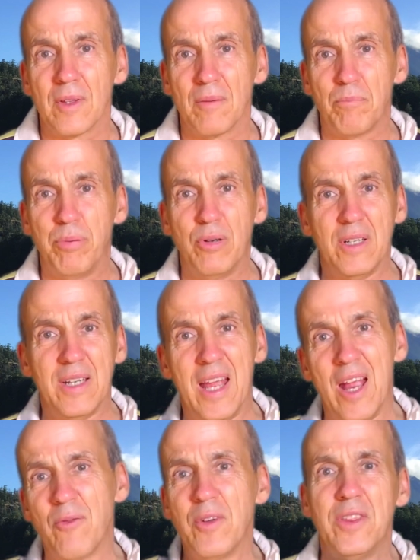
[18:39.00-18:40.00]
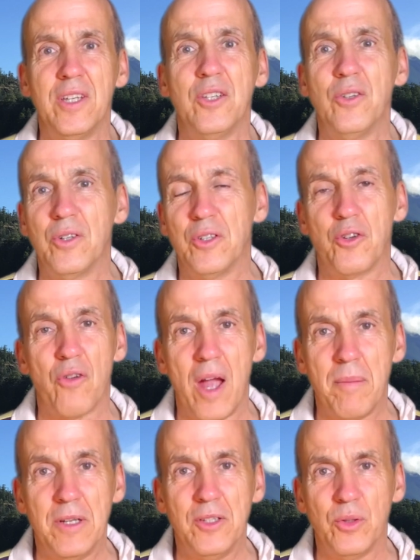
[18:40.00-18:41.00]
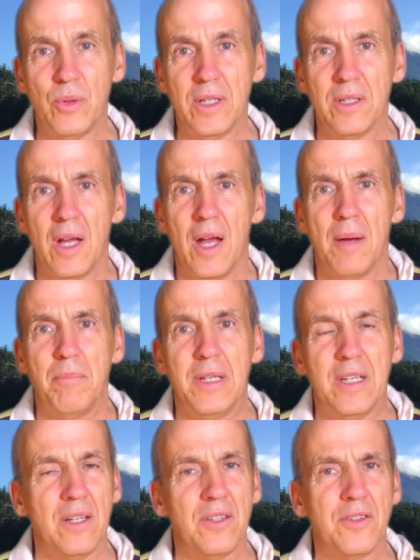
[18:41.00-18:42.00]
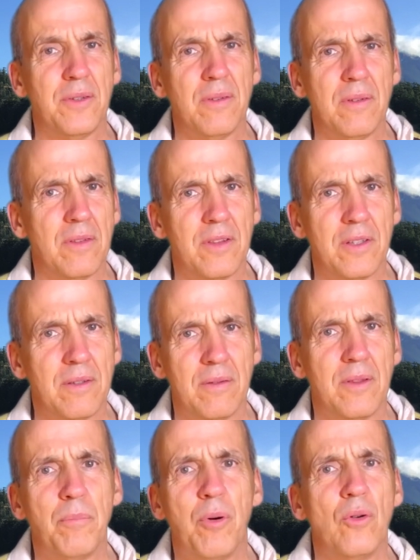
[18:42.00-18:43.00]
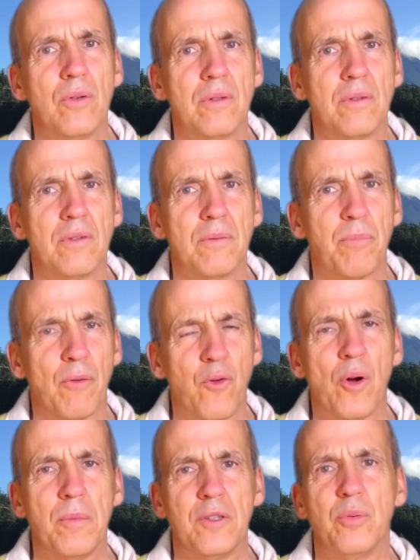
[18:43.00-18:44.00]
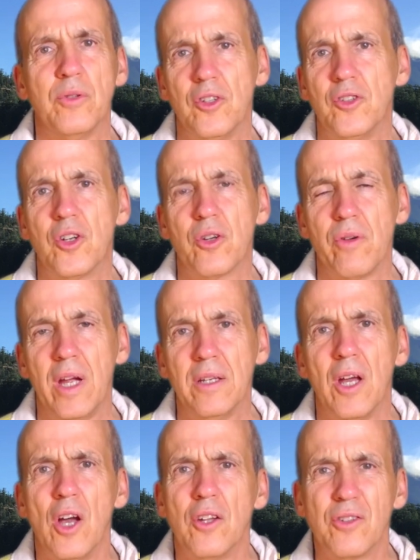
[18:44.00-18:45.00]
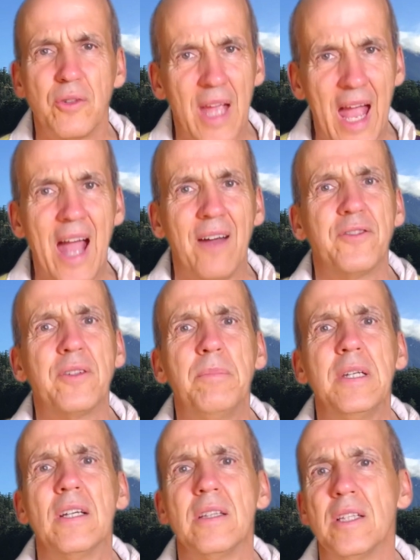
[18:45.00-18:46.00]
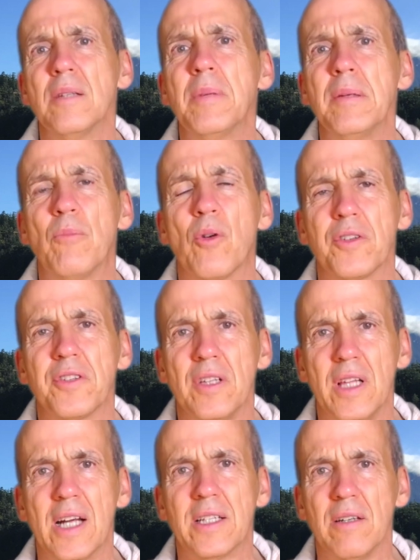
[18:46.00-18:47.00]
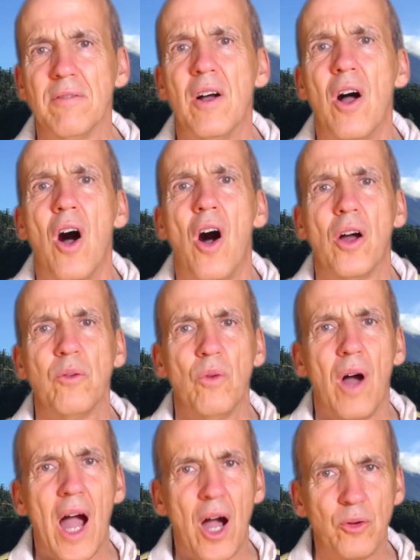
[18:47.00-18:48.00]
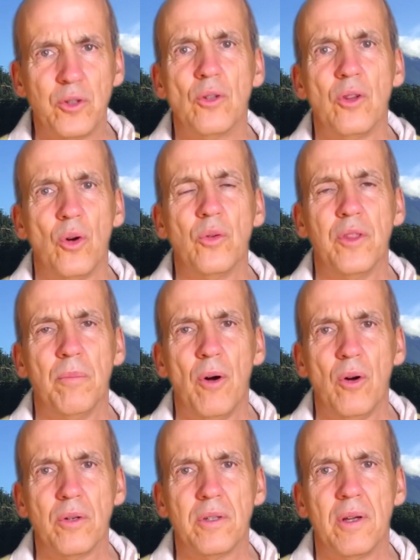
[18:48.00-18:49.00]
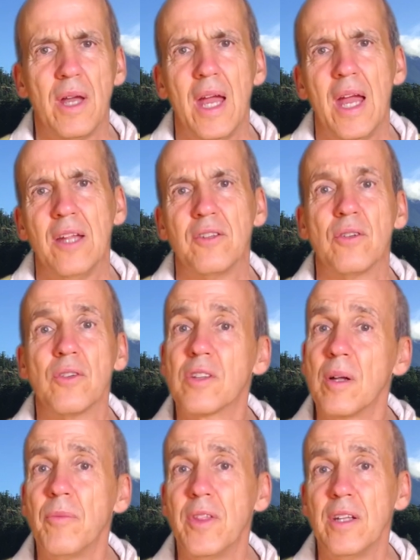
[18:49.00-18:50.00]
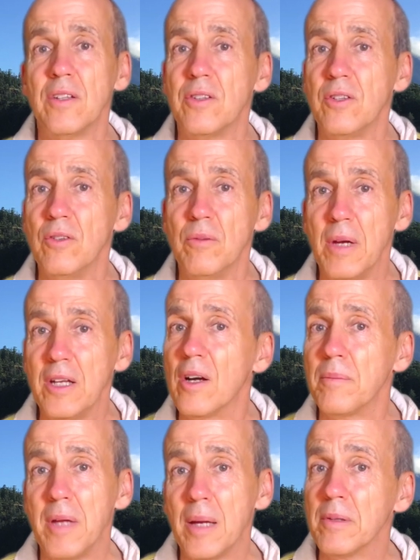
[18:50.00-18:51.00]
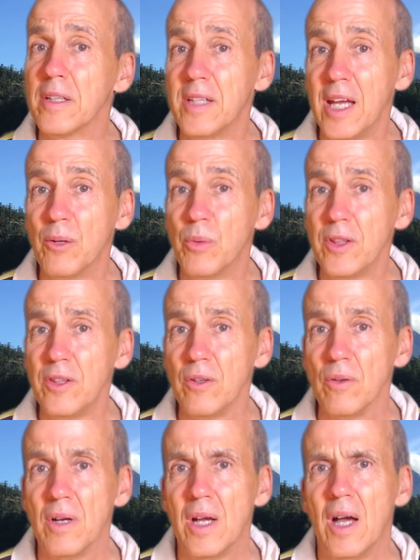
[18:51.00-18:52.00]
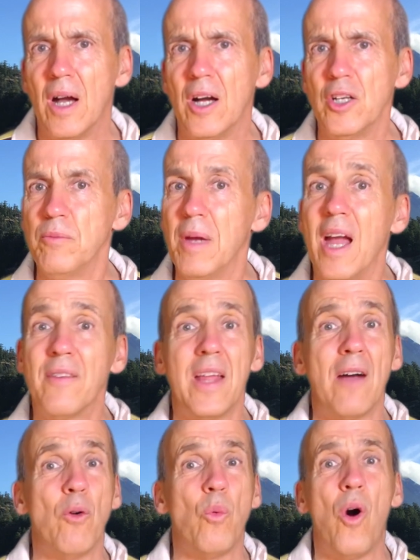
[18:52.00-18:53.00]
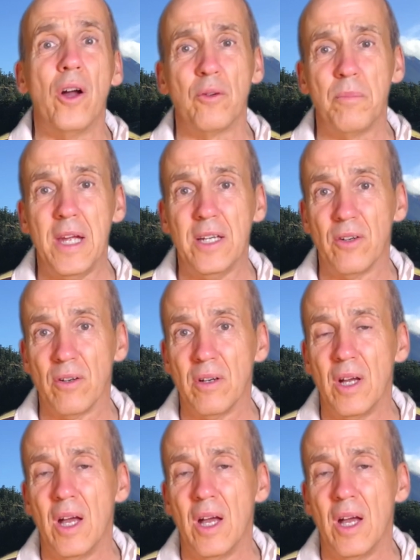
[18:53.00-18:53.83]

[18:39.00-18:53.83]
put everything you could cram into it because the boat performance would deteriorate. So you have to be a little bit more selective on how you load the boat. And so some things you may not be able to take with you. You may have to have a water maker